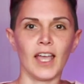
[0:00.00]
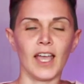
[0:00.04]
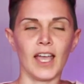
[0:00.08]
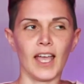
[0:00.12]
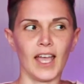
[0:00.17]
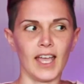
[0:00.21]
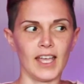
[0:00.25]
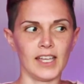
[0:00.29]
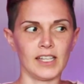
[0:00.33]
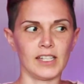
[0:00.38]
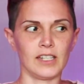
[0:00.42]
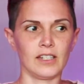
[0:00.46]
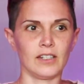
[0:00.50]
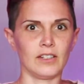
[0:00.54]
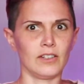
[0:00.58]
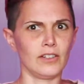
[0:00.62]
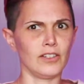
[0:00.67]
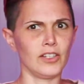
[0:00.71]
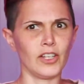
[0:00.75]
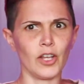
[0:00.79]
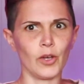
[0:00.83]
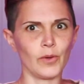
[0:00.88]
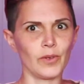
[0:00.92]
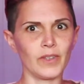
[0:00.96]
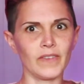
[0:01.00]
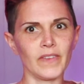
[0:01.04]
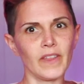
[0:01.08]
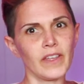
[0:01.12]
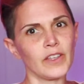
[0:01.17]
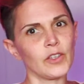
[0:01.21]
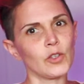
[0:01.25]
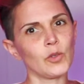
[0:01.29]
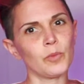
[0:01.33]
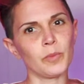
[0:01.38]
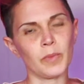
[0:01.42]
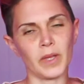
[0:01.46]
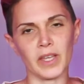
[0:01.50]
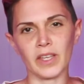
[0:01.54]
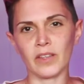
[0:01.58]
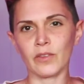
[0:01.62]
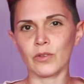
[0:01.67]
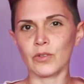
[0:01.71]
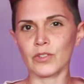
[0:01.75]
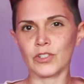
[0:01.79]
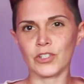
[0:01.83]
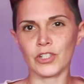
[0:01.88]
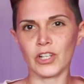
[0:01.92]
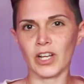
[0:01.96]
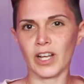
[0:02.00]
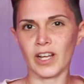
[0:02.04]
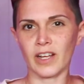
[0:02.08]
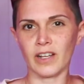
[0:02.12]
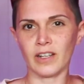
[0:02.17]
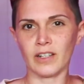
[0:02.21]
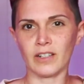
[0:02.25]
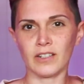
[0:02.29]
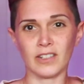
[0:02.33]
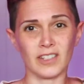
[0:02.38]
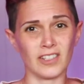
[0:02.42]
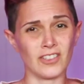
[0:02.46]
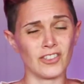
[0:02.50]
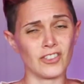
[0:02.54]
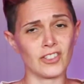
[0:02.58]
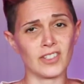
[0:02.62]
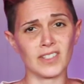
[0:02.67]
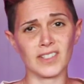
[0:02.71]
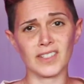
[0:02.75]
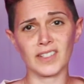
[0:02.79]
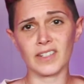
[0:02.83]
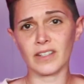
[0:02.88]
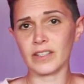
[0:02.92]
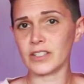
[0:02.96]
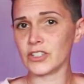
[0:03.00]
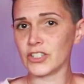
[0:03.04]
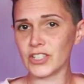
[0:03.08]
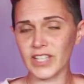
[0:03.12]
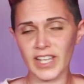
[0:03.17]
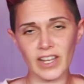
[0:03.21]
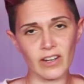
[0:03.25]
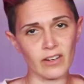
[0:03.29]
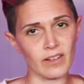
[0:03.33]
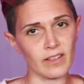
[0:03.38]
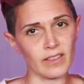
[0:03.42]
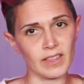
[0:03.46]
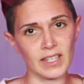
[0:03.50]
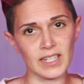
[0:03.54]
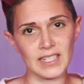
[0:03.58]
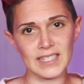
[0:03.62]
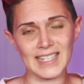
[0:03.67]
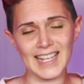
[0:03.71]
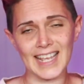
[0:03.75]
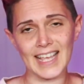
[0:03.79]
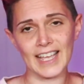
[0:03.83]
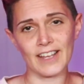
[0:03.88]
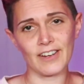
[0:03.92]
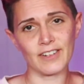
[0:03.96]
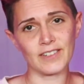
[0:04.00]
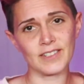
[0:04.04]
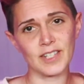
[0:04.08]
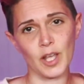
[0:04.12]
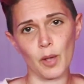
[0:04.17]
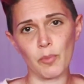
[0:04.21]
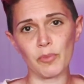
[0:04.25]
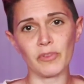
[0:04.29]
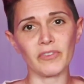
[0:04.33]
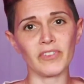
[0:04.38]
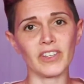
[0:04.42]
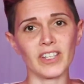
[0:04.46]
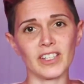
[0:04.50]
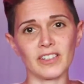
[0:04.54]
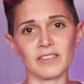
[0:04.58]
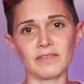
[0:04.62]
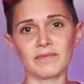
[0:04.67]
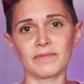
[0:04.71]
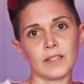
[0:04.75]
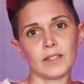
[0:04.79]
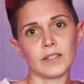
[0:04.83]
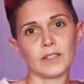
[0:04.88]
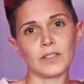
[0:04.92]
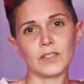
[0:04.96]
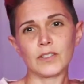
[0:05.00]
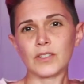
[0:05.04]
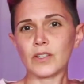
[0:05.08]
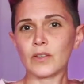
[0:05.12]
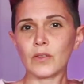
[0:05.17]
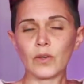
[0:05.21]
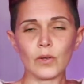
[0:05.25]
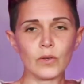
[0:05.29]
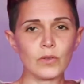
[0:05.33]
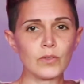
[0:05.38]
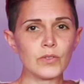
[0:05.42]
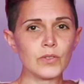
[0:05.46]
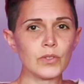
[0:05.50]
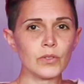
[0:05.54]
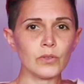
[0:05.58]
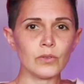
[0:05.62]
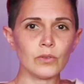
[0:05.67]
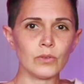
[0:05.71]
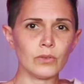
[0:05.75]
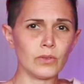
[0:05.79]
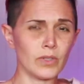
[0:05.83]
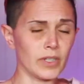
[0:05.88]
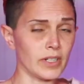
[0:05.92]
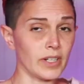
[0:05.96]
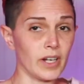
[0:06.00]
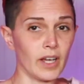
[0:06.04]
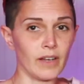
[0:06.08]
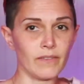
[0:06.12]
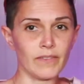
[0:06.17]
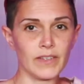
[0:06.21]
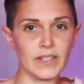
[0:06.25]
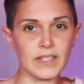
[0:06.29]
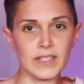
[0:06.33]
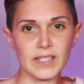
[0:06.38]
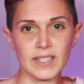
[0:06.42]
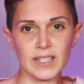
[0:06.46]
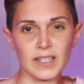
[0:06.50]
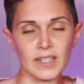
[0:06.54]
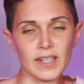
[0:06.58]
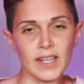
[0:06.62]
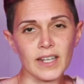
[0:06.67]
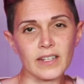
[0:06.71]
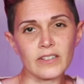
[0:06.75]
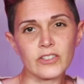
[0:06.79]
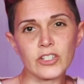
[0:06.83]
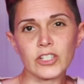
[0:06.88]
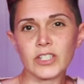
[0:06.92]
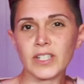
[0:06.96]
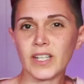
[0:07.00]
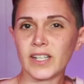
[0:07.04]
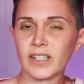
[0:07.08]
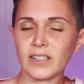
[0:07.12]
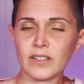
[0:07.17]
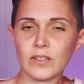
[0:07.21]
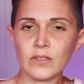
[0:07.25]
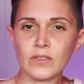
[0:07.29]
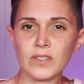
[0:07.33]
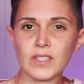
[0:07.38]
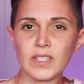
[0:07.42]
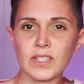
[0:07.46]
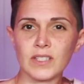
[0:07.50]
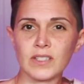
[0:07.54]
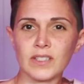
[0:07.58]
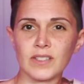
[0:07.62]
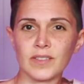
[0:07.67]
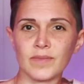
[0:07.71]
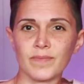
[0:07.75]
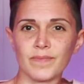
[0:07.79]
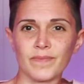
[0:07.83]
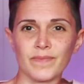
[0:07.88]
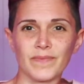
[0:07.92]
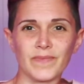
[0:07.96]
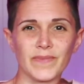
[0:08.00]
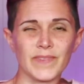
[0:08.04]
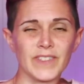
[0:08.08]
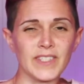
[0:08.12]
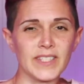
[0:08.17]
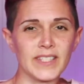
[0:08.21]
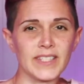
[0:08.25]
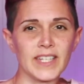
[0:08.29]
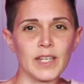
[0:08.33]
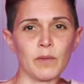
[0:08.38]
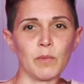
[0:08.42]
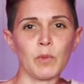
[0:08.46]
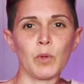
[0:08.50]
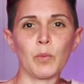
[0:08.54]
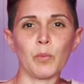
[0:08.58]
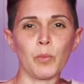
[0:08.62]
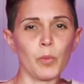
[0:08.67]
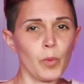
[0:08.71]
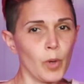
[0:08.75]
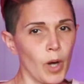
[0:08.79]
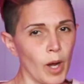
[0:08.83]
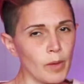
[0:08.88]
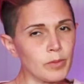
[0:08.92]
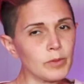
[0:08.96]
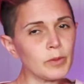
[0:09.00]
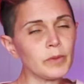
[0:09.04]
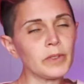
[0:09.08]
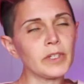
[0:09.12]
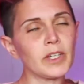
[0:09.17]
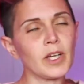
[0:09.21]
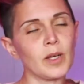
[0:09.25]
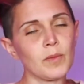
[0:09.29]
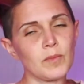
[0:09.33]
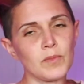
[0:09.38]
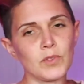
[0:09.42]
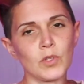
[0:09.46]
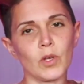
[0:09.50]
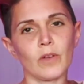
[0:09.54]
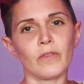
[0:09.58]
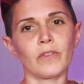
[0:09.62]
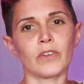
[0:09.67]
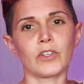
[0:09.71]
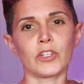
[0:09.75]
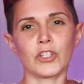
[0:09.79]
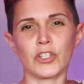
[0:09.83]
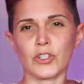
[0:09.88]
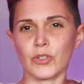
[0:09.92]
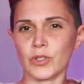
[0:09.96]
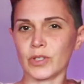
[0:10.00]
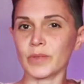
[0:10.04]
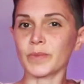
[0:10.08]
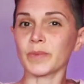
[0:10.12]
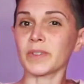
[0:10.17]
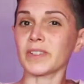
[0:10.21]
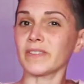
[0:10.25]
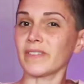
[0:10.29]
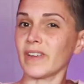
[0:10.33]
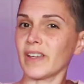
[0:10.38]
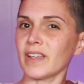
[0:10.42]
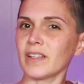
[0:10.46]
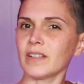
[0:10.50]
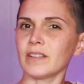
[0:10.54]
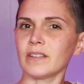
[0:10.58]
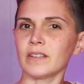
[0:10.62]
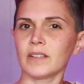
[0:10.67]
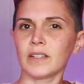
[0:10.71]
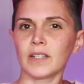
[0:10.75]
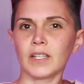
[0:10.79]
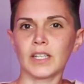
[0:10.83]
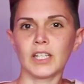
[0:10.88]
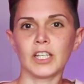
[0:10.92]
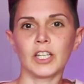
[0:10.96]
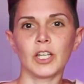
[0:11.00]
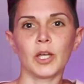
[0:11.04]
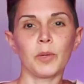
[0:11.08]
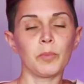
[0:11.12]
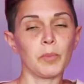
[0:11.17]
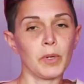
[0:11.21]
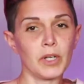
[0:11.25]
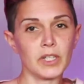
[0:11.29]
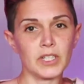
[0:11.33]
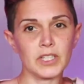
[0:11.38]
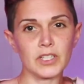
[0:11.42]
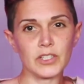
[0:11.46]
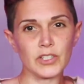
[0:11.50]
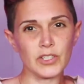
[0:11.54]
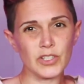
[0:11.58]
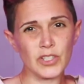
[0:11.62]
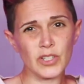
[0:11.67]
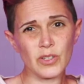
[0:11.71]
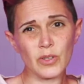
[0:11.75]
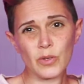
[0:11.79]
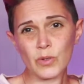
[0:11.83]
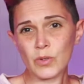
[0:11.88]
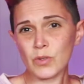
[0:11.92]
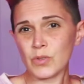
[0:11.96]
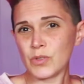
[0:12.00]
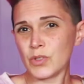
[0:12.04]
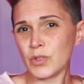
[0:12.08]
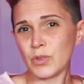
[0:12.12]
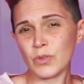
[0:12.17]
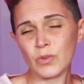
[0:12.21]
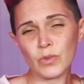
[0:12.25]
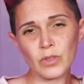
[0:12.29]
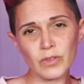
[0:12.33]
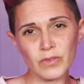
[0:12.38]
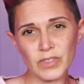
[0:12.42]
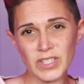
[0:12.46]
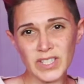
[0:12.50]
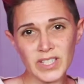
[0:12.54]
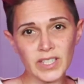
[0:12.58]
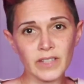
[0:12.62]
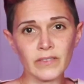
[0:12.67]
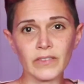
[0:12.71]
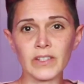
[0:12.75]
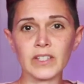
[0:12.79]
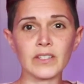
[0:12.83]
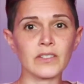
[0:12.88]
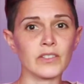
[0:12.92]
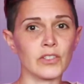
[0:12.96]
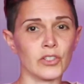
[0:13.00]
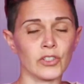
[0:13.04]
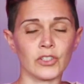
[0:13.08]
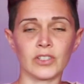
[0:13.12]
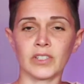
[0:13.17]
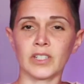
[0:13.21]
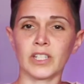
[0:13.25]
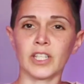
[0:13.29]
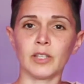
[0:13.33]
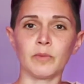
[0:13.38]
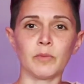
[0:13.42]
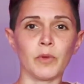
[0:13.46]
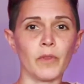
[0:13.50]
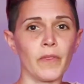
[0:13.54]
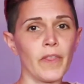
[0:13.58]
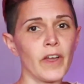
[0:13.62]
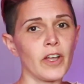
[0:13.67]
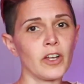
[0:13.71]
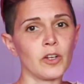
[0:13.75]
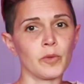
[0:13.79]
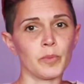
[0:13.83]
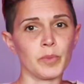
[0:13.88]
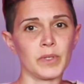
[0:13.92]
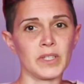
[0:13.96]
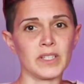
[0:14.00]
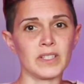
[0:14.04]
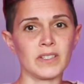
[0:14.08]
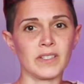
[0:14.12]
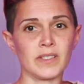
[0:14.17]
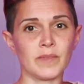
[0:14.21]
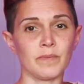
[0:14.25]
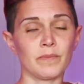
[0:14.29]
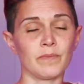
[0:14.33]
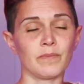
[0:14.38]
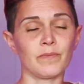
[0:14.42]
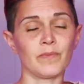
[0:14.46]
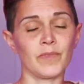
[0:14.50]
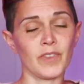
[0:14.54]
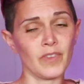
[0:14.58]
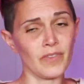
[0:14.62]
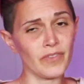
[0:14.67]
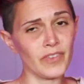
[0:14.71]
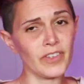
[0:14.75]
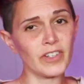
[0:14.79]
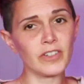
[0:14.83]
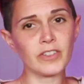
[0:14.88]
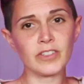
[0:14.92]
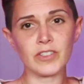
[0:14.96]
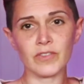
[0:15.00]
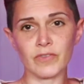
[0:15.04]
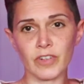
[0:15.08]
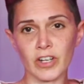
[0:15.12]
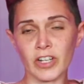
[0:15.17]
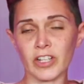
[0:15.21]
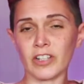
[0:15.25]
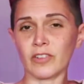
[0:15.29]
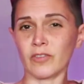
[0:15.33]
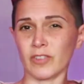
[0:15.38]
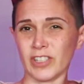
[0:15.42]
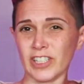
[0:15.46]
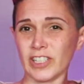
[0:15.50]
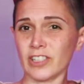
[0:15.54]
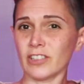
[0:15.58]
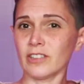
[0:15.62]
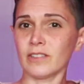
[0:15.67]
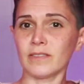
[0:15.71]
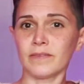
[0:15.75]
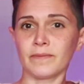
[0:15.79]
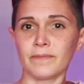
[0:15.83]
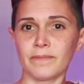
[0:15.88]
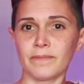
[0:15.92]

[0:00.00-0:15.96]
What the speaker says: and knowing that you may lose your hair is just another scary thing to add on top of it. To those who are not facing a cancer diagnosis, this statement probably comes off extremely vain, but to those who are receiving certain chemotherapies, the fear is very real.